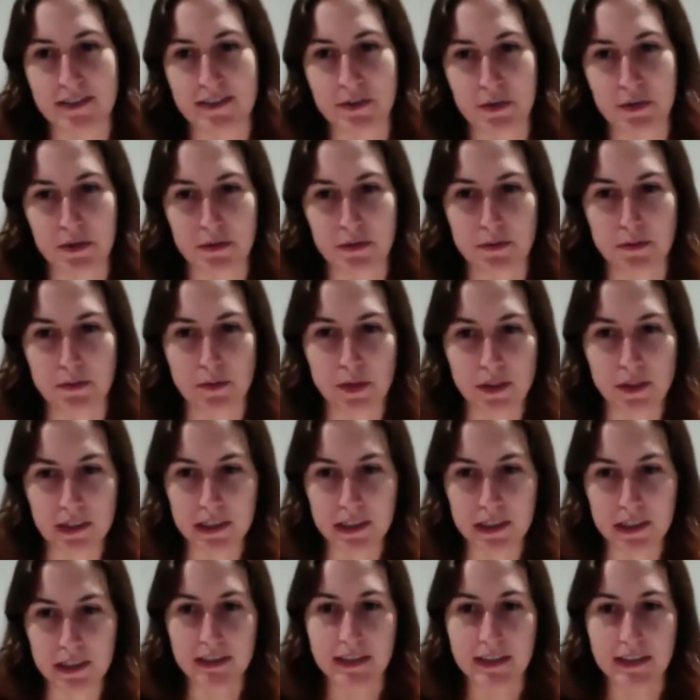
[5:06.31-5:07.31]
So they're
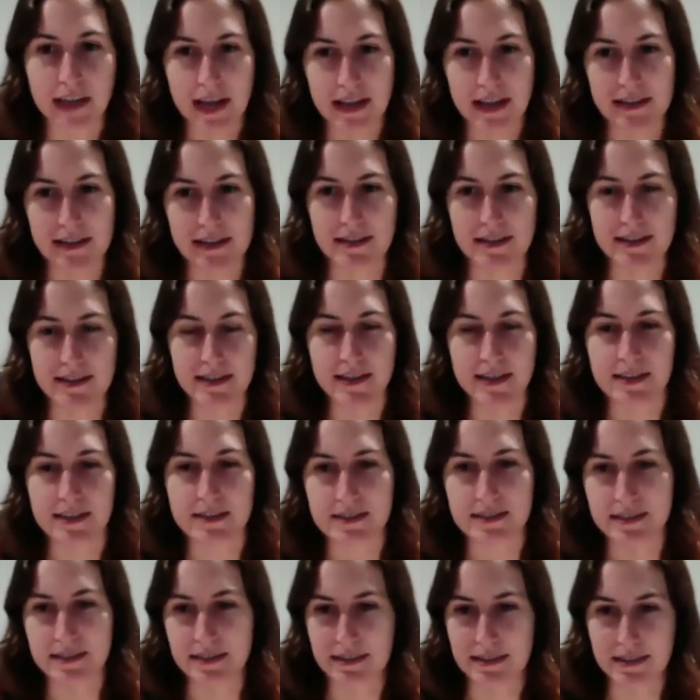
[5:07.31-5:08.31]
pulling in gas and
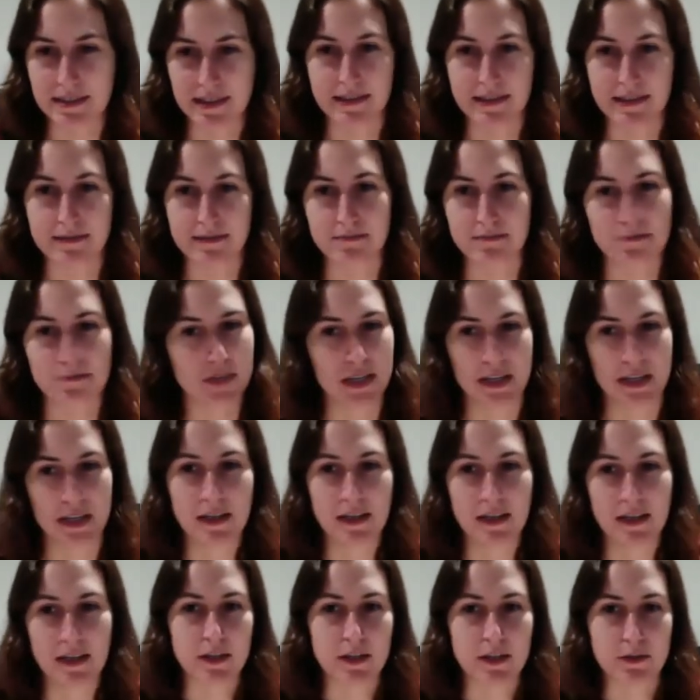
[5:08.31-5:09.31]
dust and
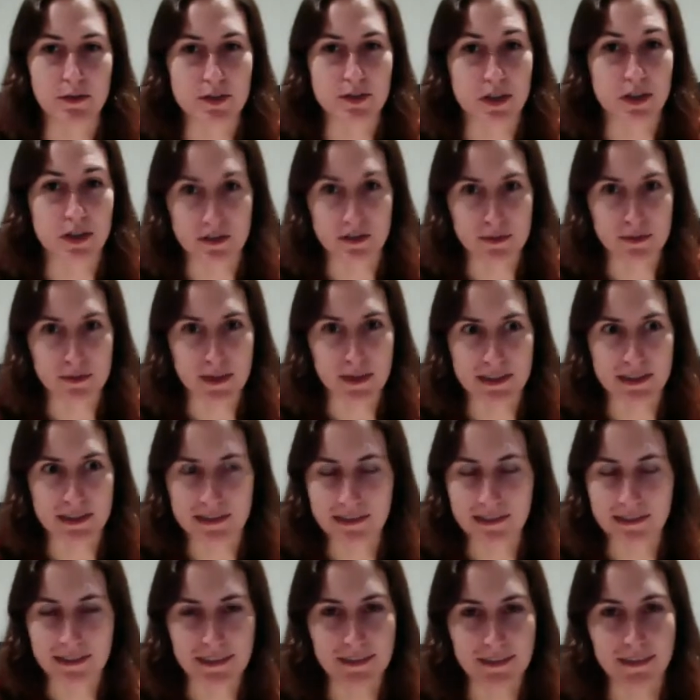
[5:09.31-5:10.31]
stars and
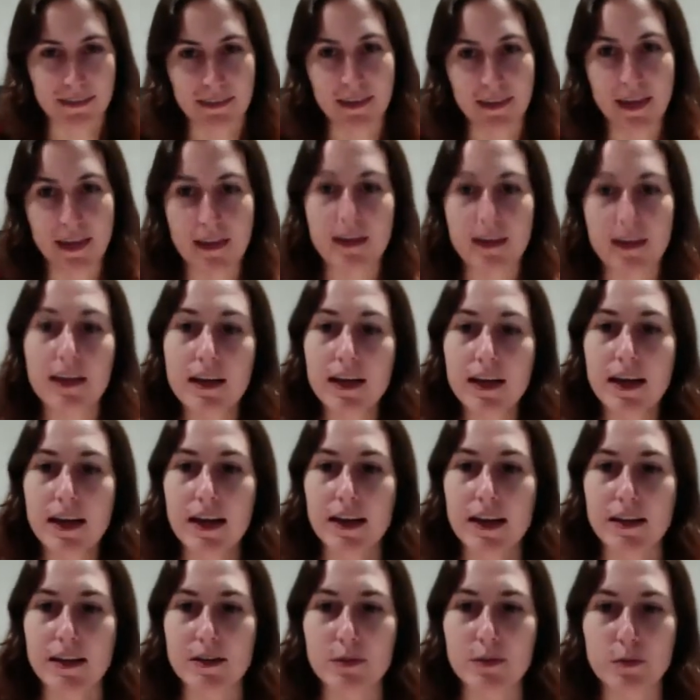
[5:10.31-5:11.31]
planets and things like that.
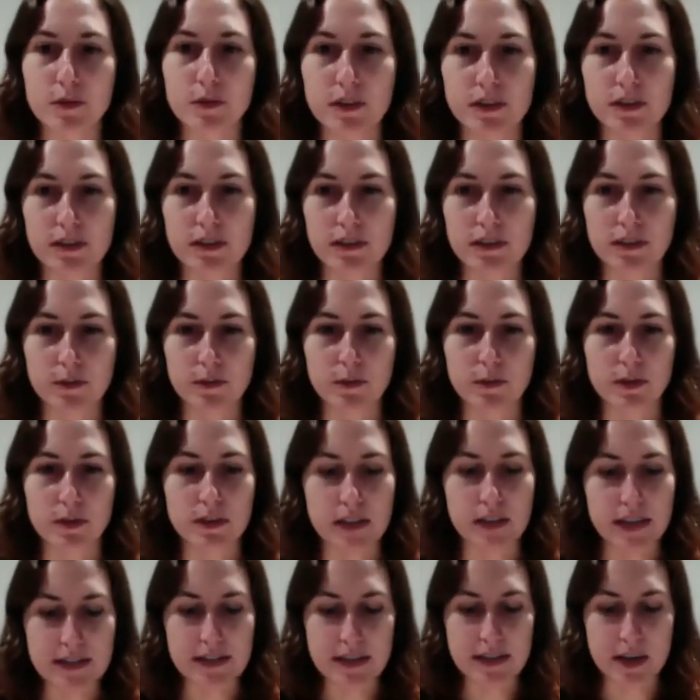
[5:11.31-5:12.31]
And when
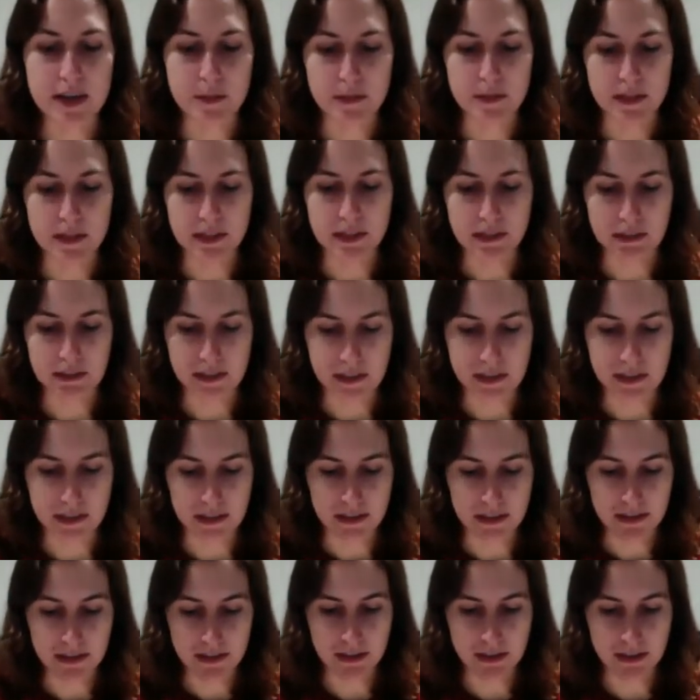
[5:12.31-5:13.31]
that's happening, they
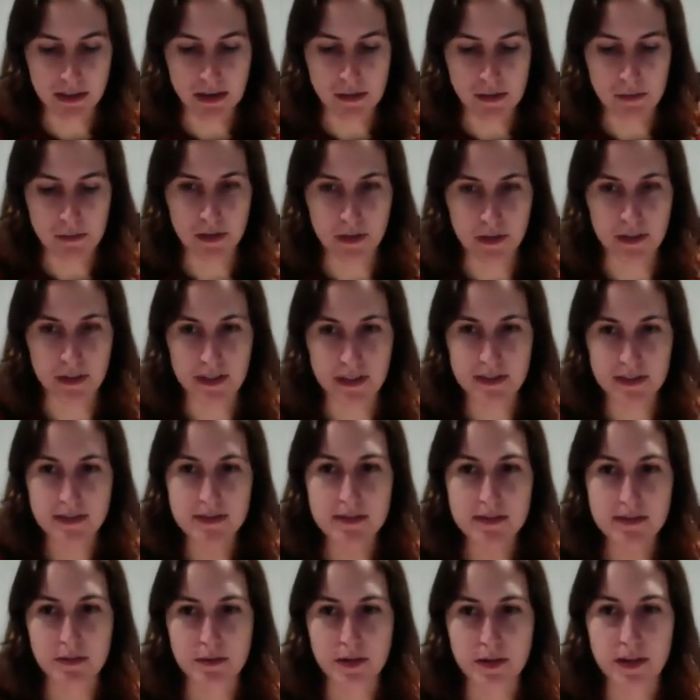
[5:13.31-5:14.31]
get
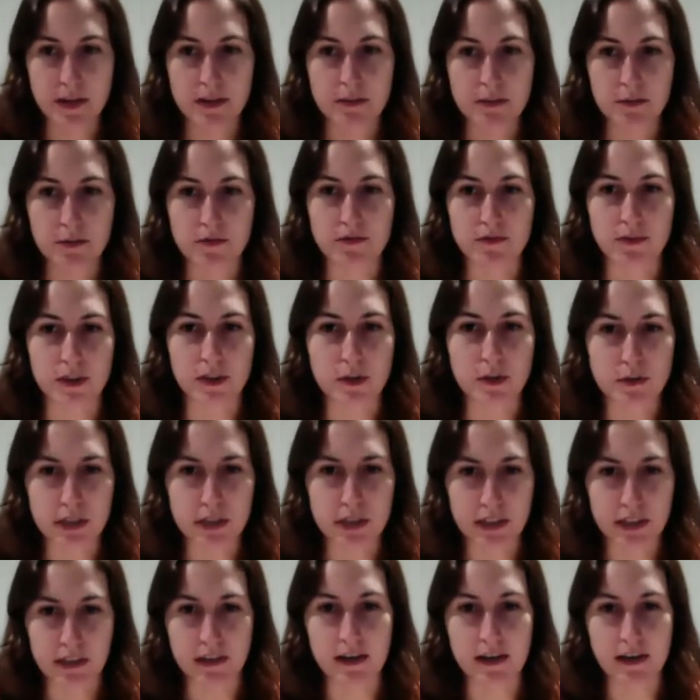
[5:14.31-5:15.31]
disks around them of
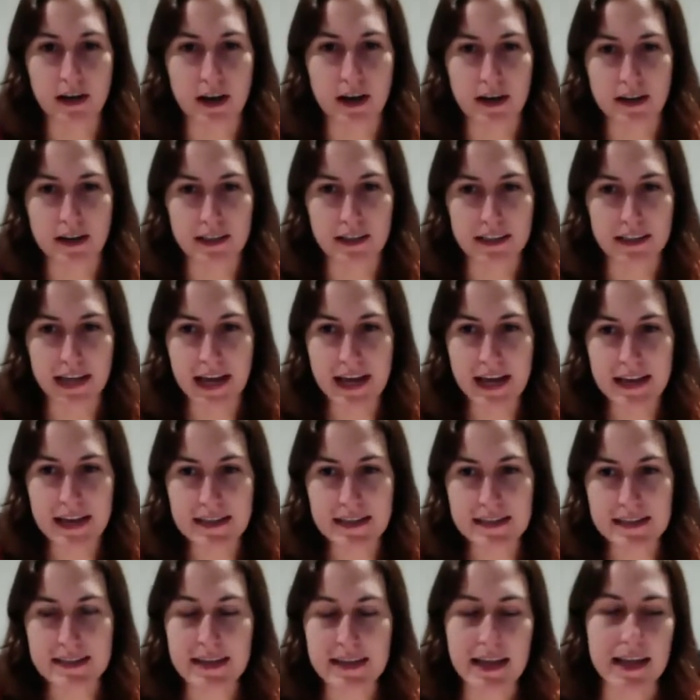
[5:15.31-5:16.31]
glowing hot
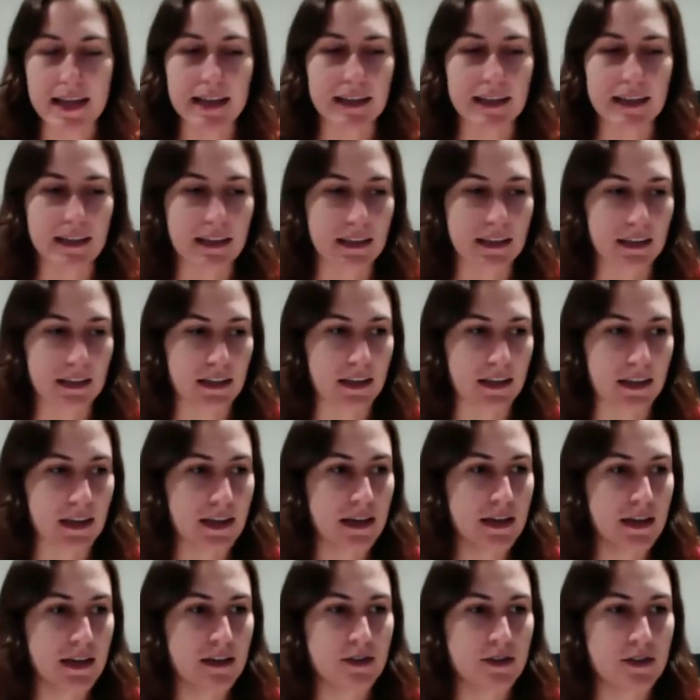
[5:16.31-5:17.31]
gas, and they
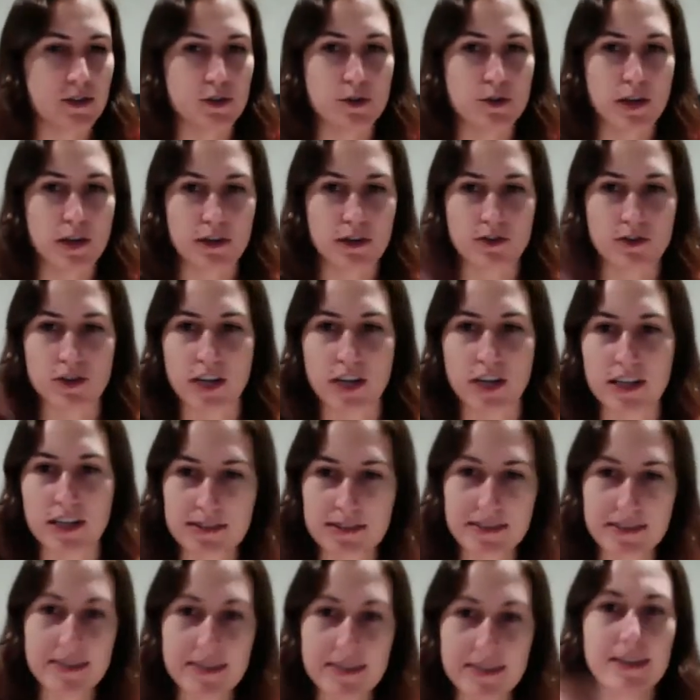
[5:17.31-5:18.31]
shoot out
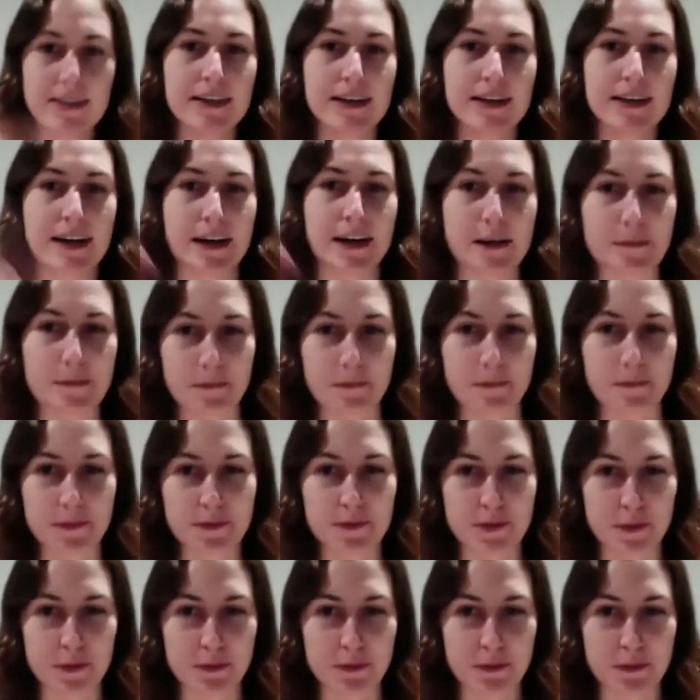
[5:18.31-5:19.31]
jets
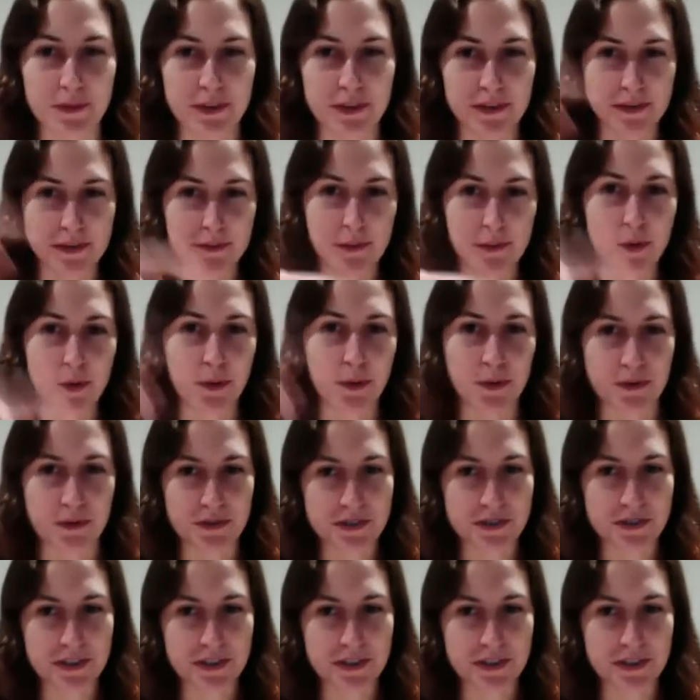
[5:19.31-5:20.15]
from the pole.